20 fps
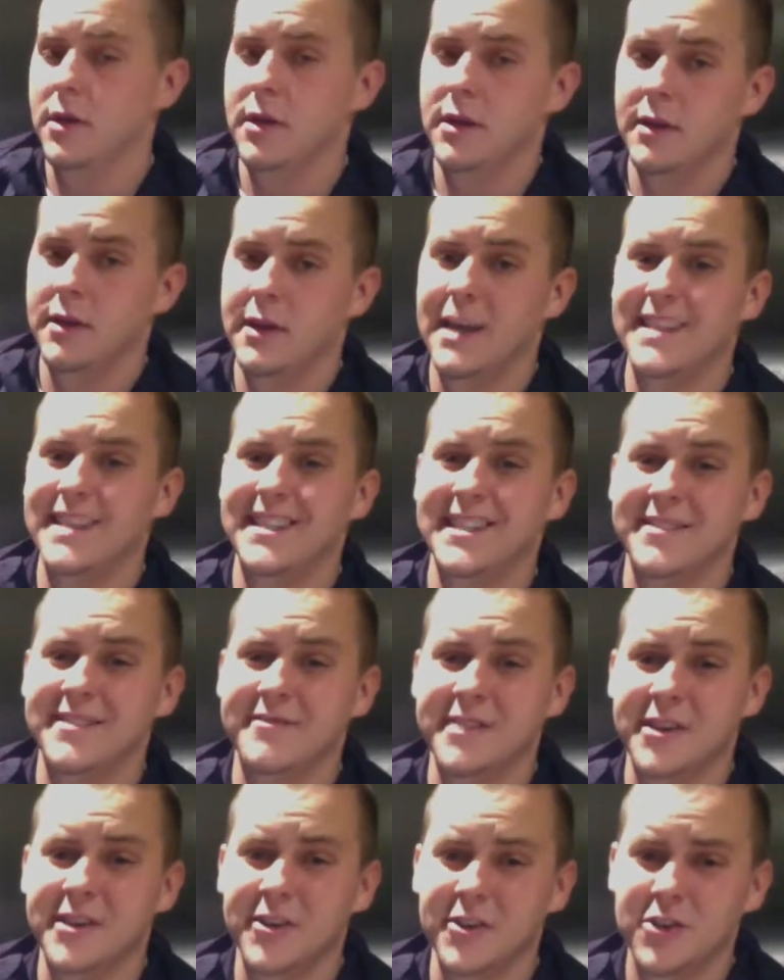Next is
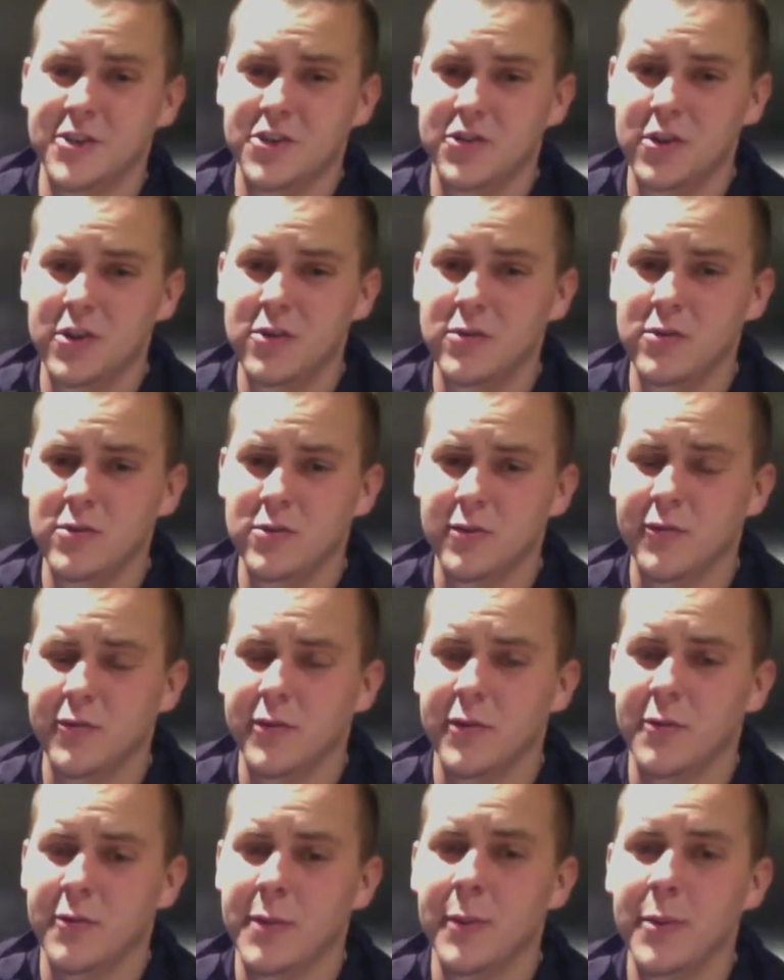Vinegar Stroke, who, if we
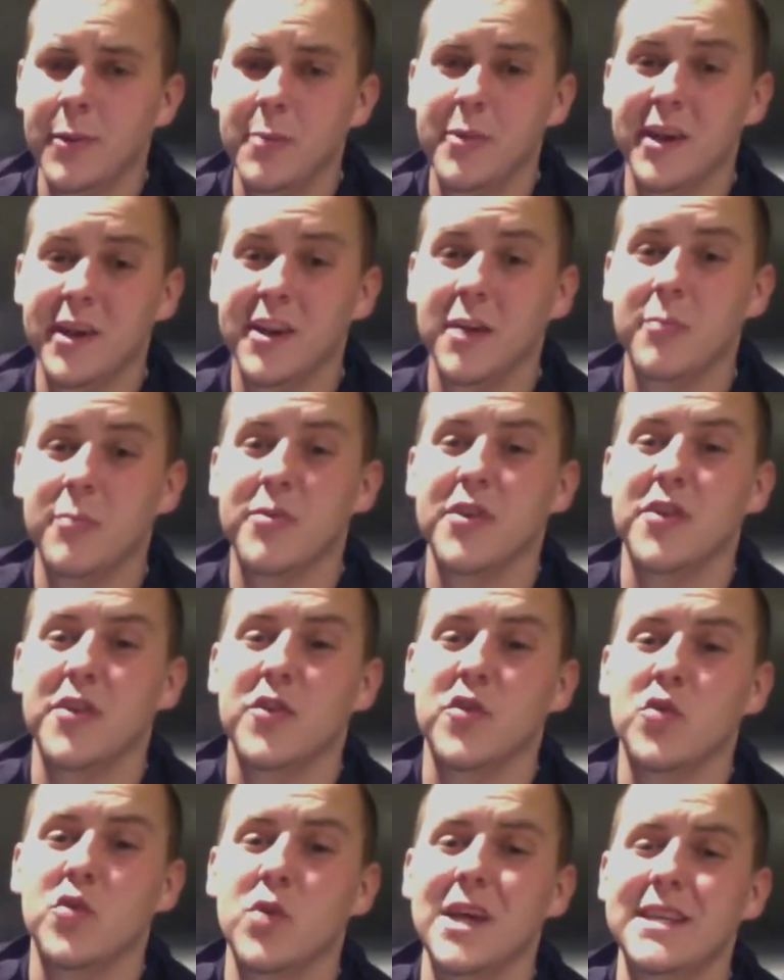remember, picked up the
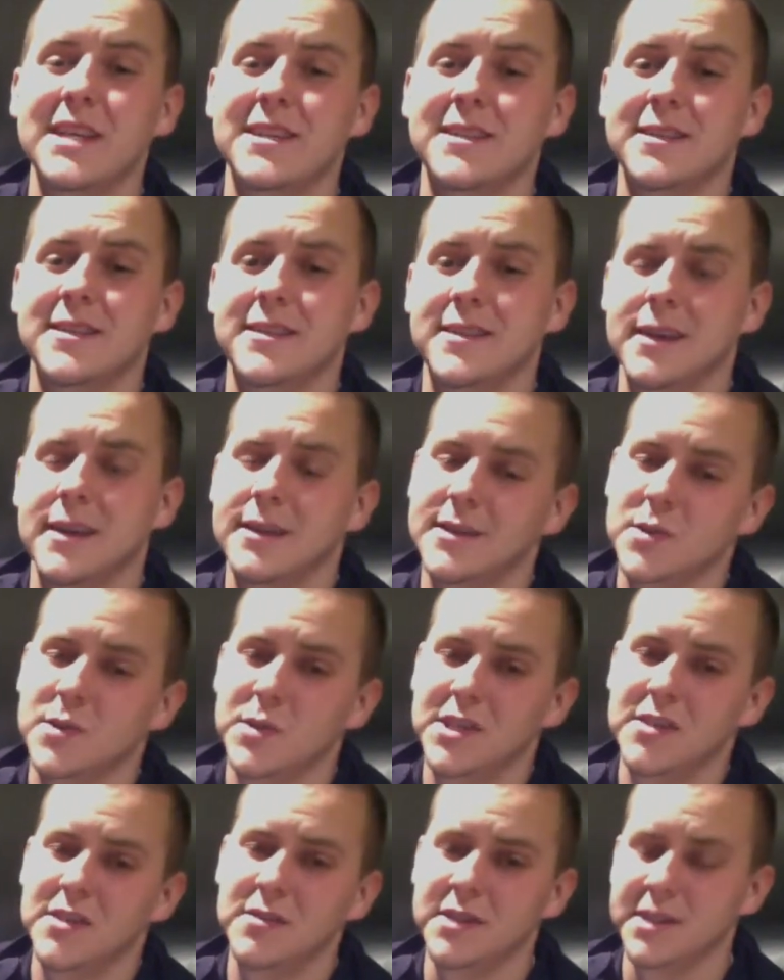
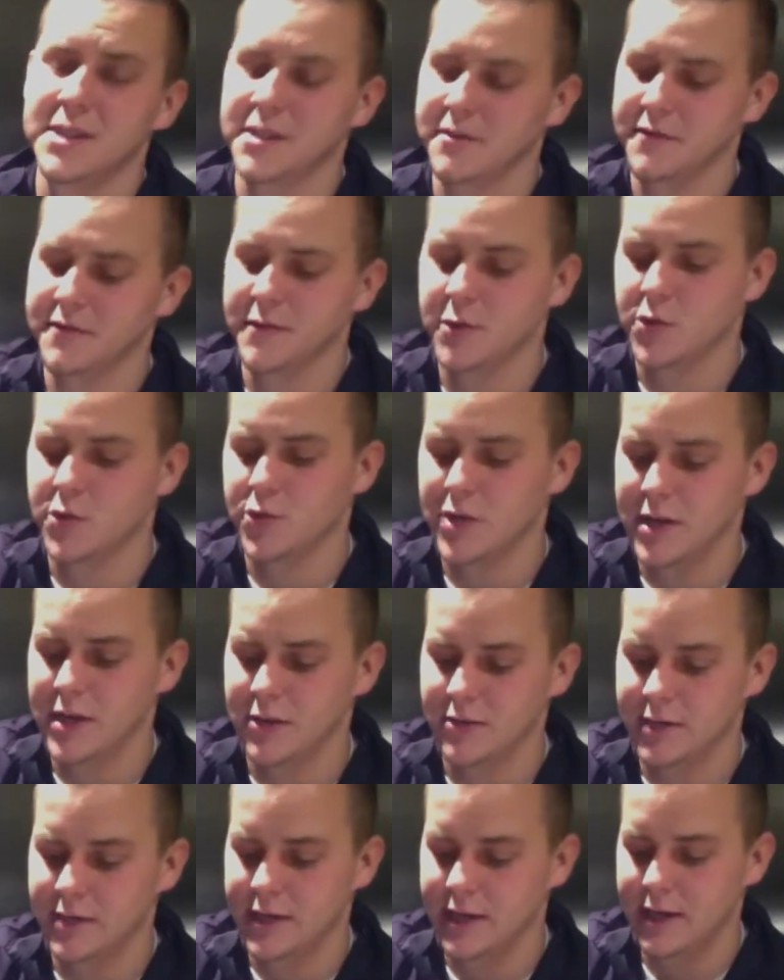Switzerland in the first
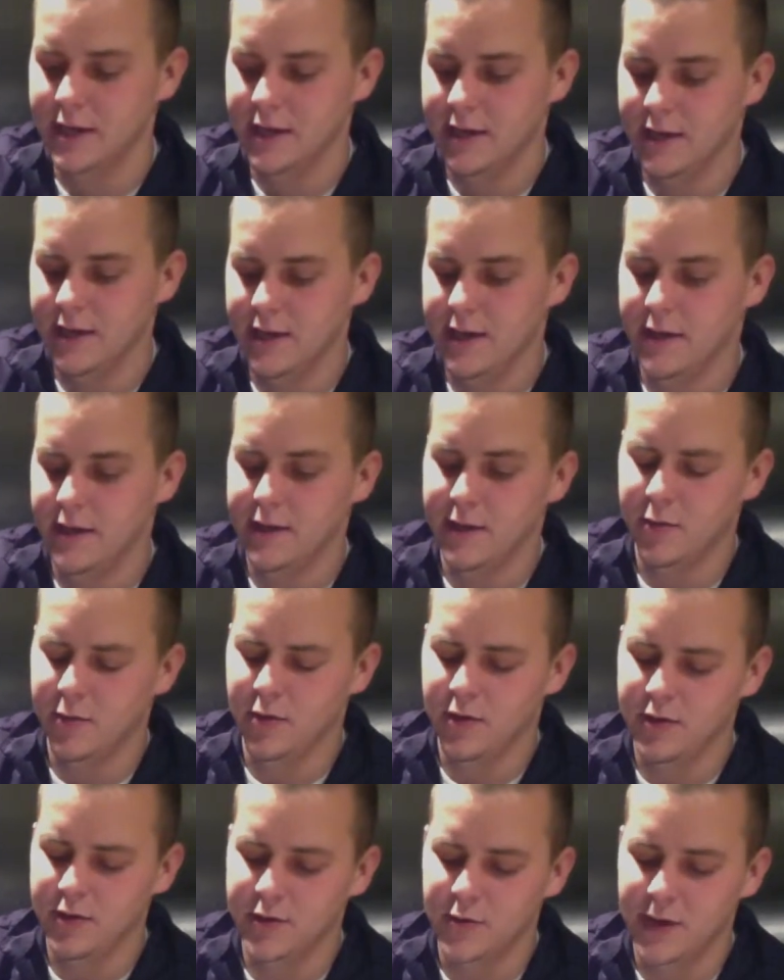round. They will
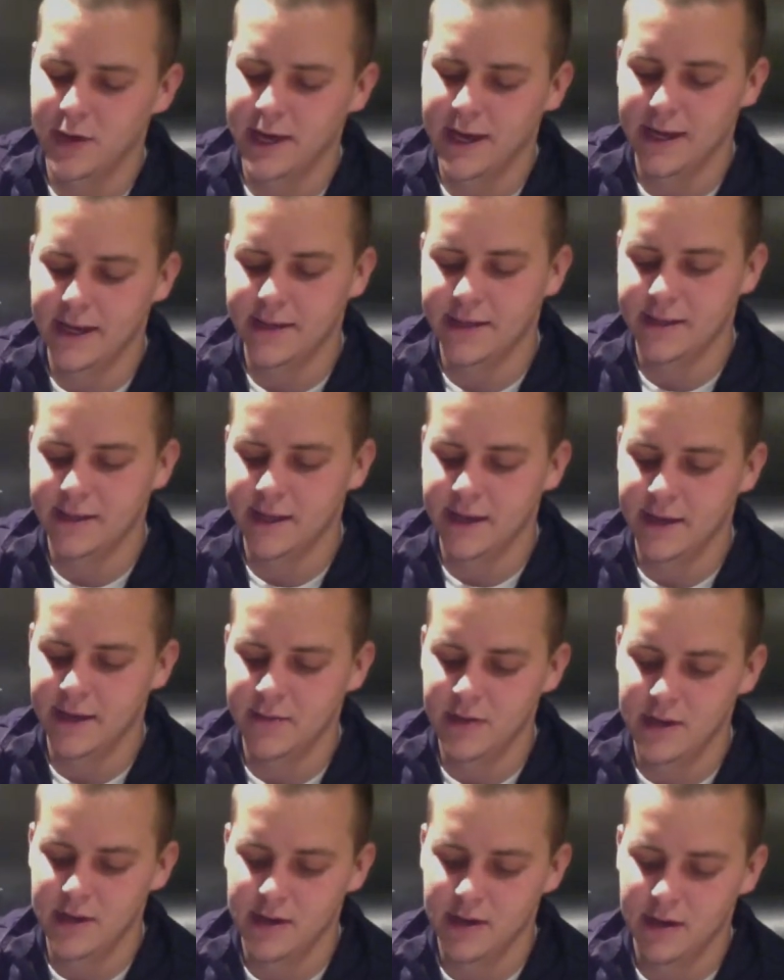also add to them
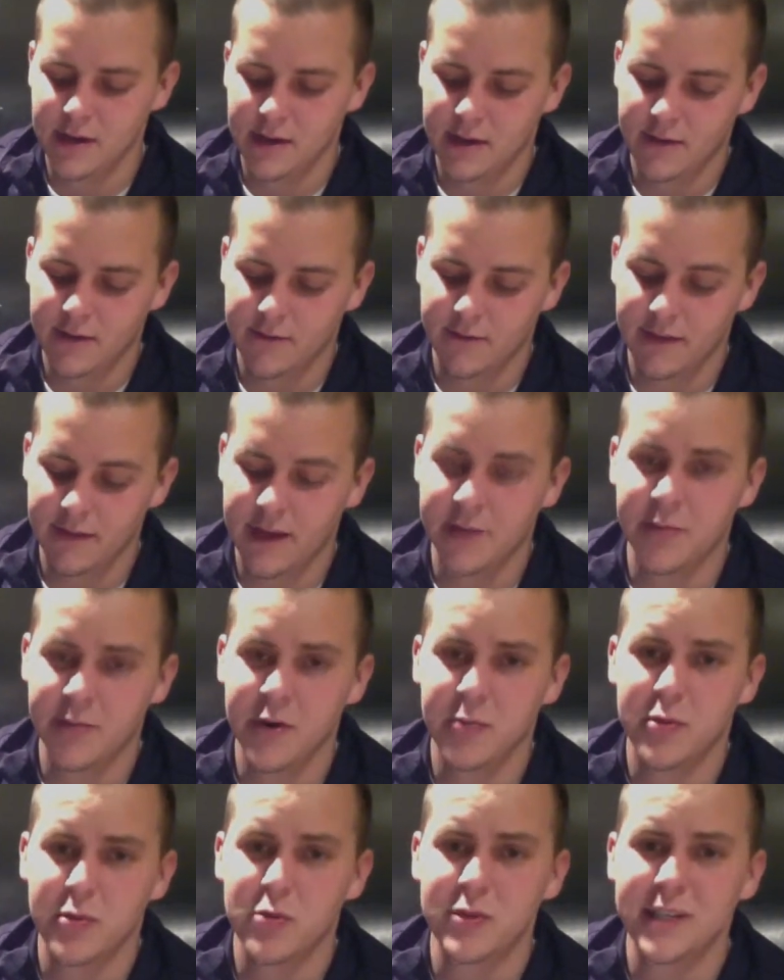
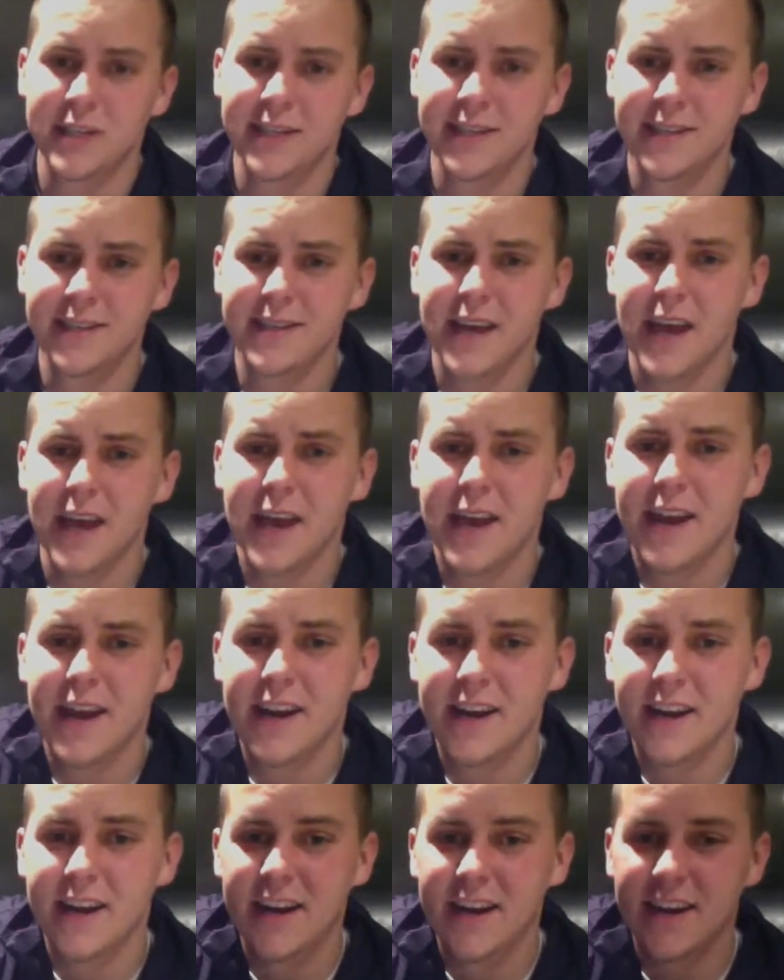Vladimir Putin's
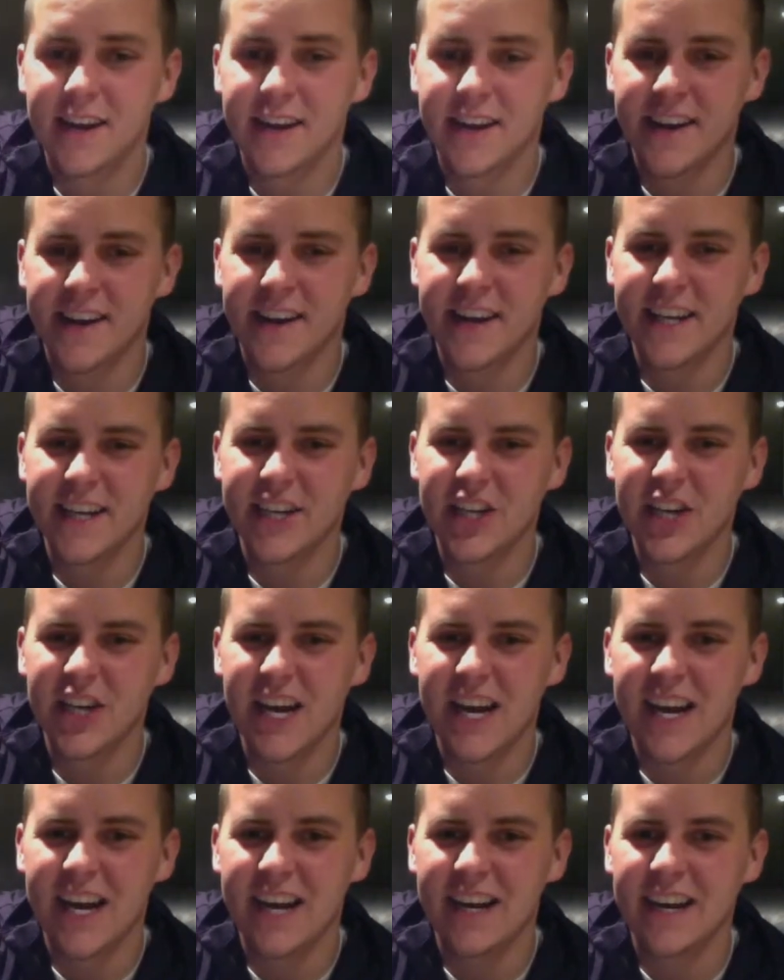
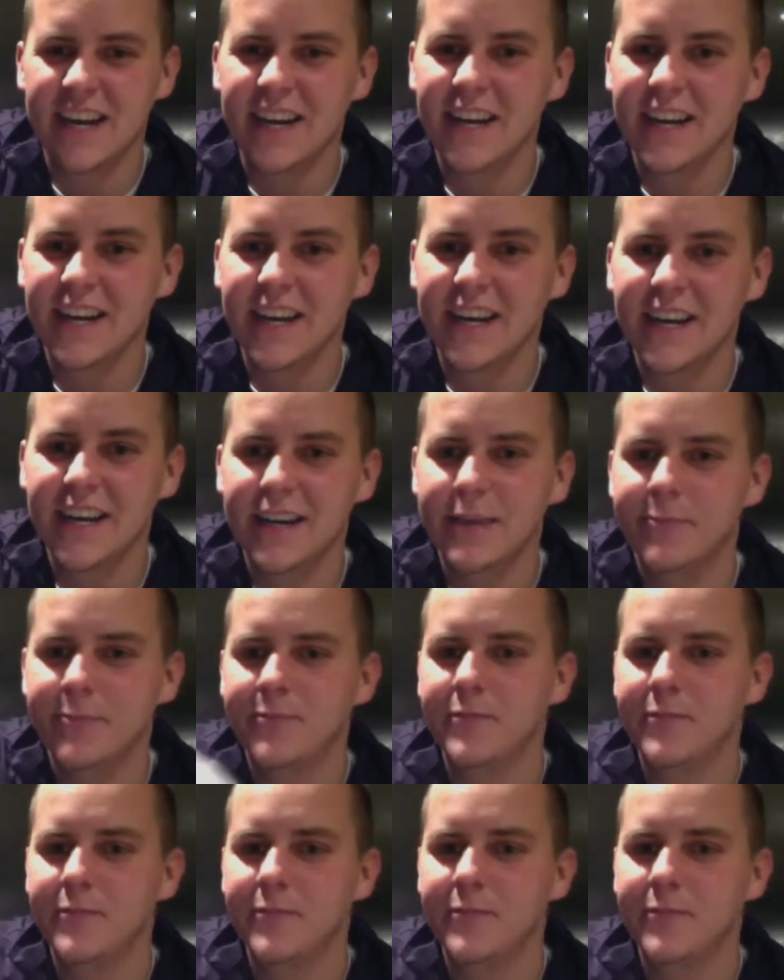Russia.